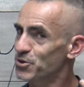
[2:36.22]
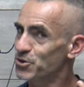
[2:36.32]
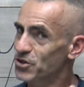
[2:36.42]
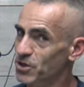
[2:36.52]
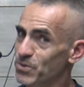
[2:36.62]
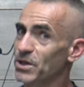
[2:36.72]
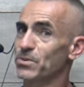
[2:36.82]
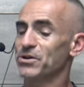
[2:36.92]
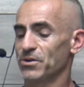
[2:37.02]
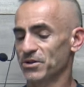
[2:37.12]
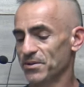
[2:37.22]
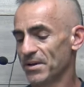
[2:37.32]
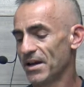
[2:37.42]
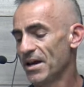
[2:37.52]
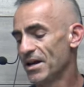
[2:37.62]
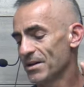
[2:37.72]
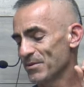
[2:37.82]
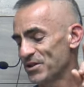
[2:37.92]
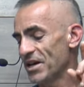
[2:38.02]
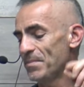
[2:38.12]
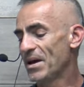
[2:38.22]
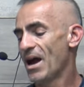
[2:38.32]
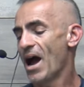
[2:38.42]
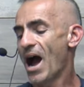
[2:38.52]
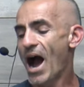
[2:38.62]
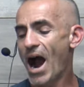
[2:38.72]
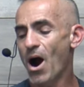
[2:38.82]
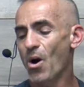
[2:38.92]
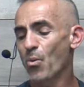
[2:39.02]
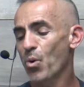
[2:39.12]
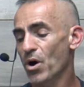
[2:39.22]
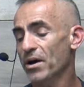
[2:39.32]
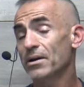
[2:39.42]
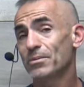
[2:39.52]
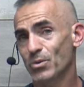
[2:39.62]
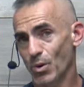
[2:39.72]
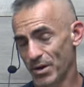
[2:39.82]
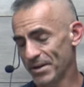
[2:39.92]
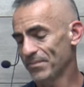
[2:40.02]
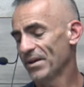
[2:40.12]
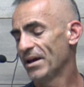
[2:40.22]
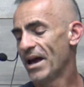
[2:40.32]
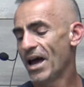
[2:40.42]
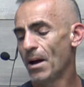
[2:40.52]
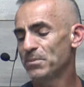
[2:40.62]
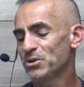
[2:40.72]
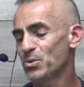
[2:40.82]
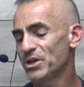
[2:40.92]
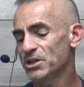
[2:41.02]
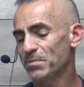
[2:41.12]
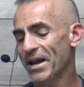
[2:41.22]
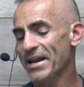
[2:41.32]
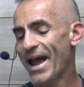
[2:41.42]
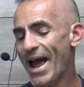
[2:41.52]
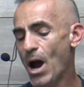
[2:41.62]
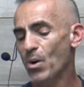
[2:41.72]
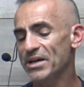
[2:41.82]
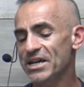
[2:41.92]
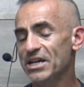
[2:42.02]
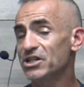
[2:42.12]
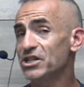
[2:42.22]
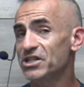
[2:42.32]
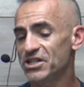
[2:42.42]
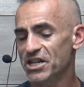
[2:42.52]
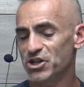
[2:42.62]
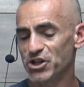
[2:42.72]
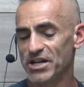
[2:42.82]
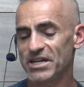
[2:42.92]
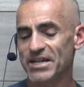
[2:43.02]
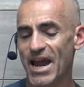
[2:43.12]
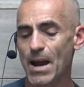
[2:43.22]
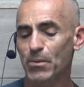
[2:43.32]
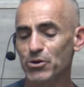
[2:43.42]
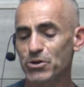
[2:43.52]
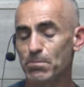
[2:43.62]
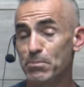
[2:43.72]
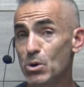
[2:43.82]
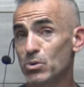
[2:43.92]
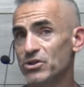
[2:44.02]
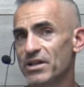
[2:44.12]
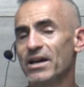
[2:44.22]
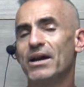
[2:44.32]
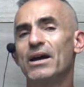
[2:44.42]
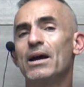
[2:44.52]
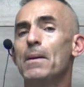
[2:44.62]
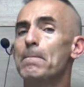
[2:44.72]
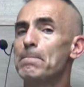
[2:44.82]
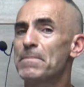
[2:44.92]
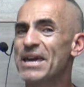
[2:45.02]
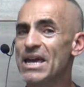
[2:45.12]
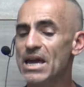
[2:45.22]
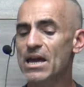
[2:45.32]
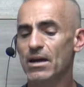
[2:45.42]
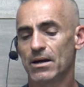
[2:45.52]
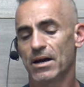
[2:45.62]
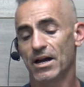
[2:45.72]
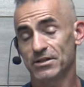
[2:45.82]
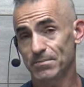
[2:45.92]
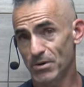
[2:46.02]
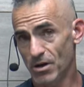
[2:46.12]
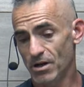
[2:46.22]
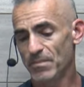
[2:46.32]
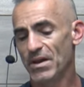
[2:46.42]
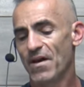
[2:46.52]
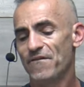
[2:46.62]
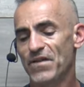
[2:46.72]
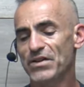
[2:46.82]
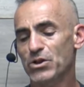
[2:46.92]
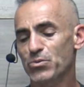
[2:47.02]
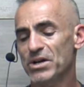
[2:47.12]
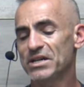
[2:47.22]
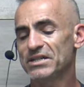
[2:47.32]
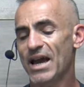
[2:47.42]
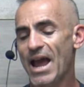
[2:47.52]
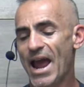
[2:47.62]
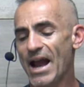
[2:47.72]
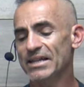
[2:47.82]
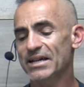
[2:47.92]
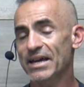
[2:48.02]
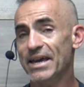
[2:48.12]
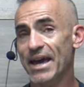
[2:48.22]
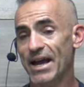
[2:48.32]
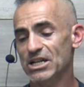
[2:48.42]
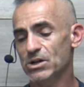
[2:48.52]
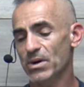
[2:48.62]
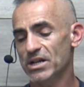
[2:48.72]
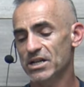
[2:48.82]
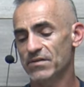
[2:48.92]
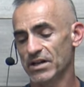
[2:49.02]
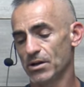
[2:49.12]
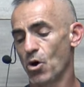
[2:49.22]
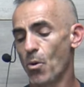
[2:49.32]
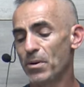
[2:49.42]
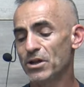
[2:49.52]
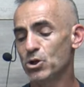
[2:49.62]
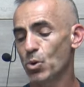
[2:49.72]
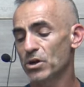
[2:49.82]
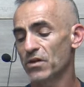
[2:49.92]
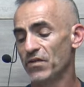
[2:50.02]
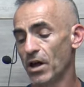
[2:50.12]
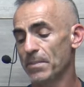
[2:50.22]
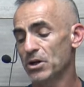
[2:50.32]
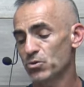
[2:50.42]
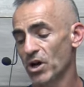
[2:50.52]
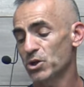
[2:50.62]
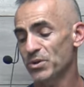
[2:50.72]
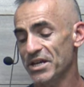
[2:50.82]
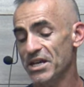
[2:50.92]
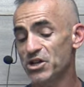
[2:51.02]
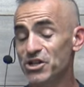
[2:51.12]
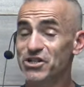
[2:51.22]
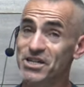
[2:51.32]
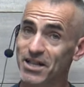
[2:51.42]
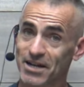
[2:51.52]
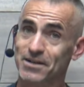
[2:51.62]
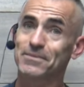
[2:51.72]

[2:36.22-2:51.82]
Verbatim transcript: Just reading the research. To proceed, our work, quoting, helps to explain how EGCG is able to boost P, as in Paul, 53's anti-cancer activity, opening the door to developing drugs with EGCG-like